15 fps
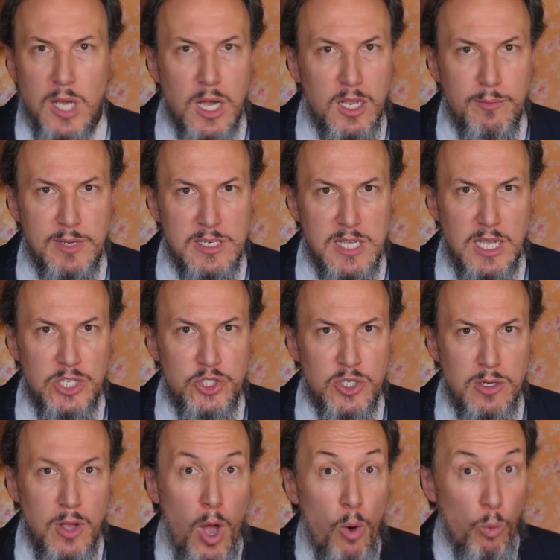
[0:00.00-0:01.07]

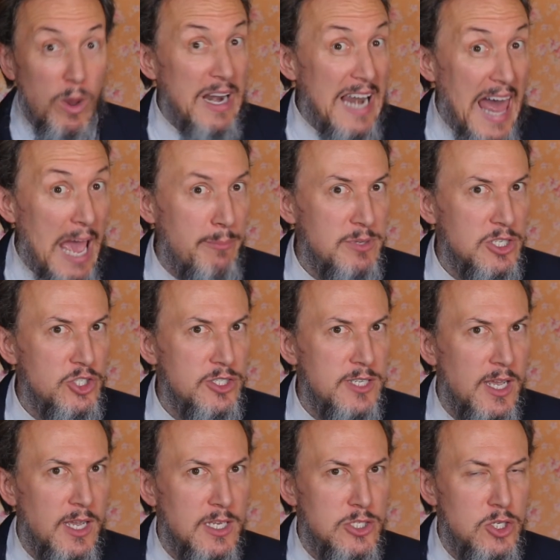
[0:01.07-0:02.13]
documentation? What lab did you
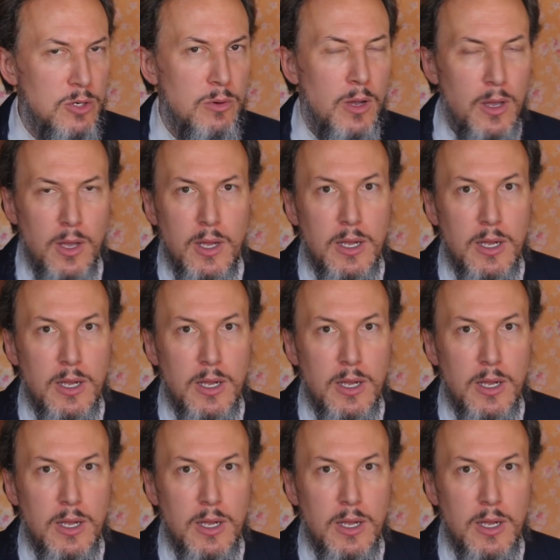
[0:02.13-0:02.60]
take it to?